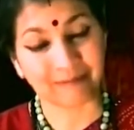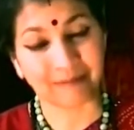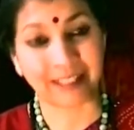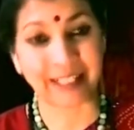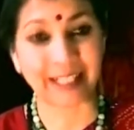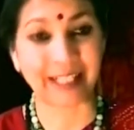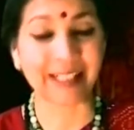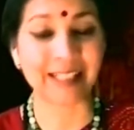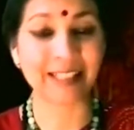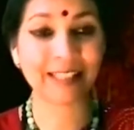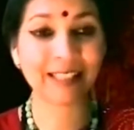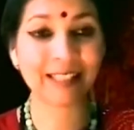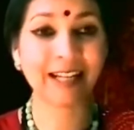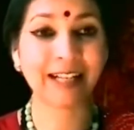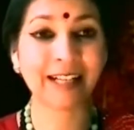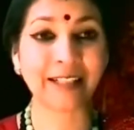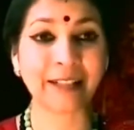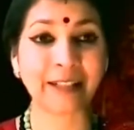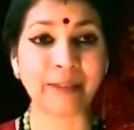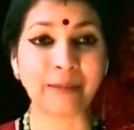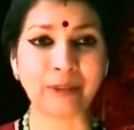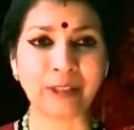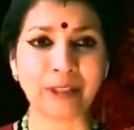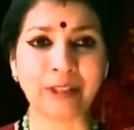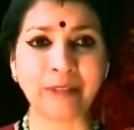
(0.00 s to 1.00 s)
Like I said,
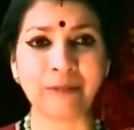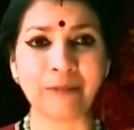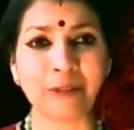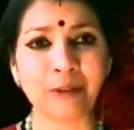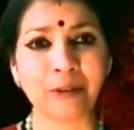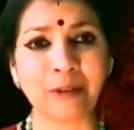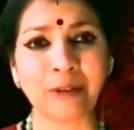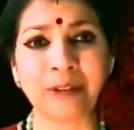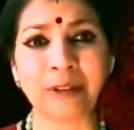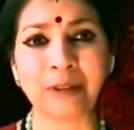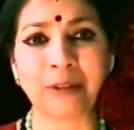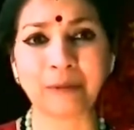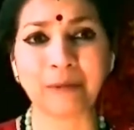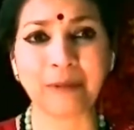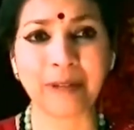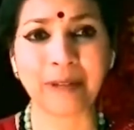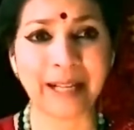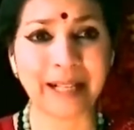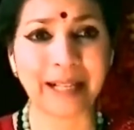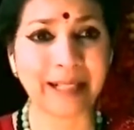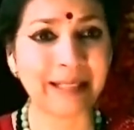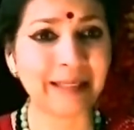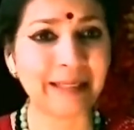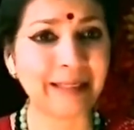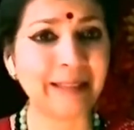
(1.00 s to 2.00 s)
he was given all the
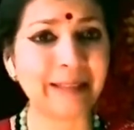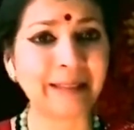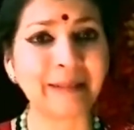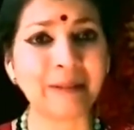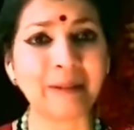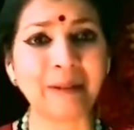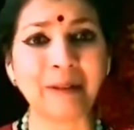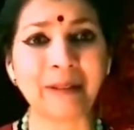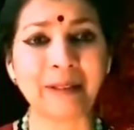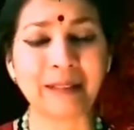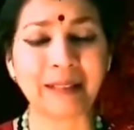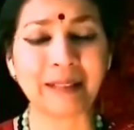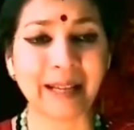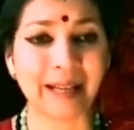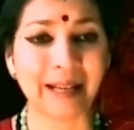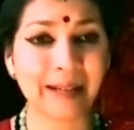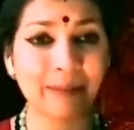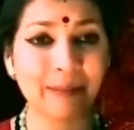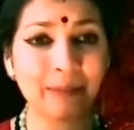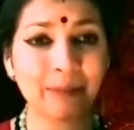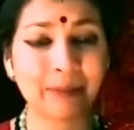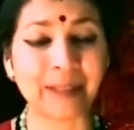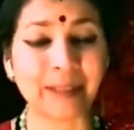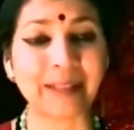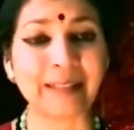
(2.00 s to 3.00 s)
wealth and all
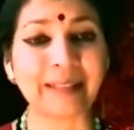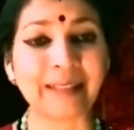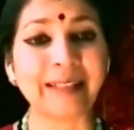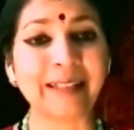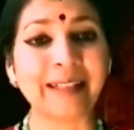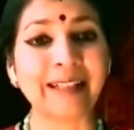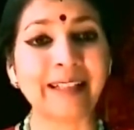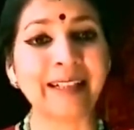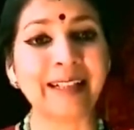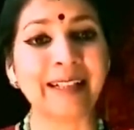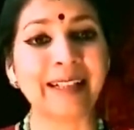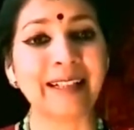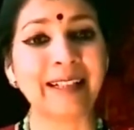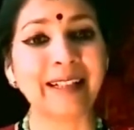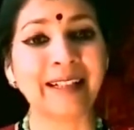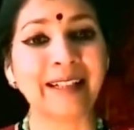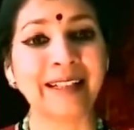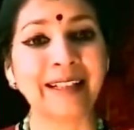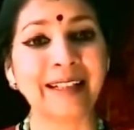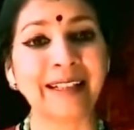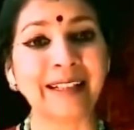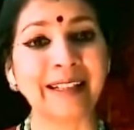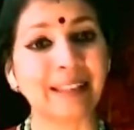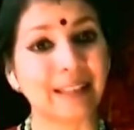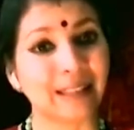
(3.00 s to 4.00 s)
that, but
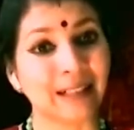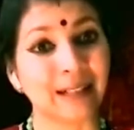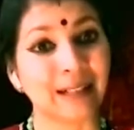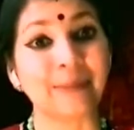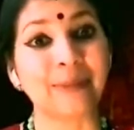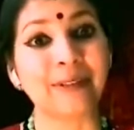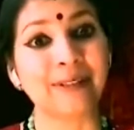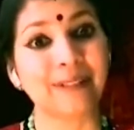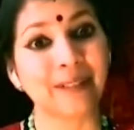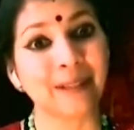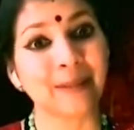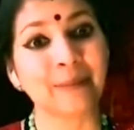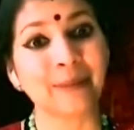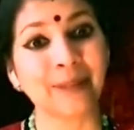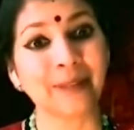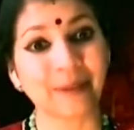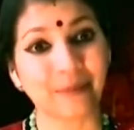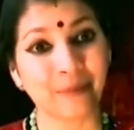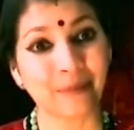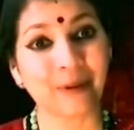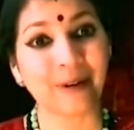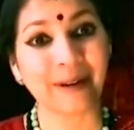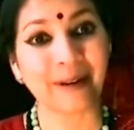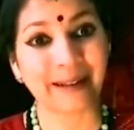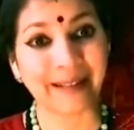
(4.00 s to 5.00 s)
it comes with a
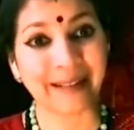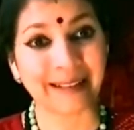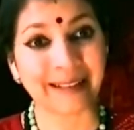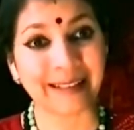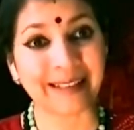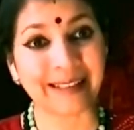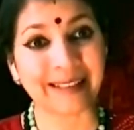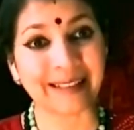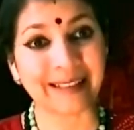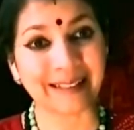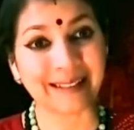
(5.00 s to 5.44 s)
big price.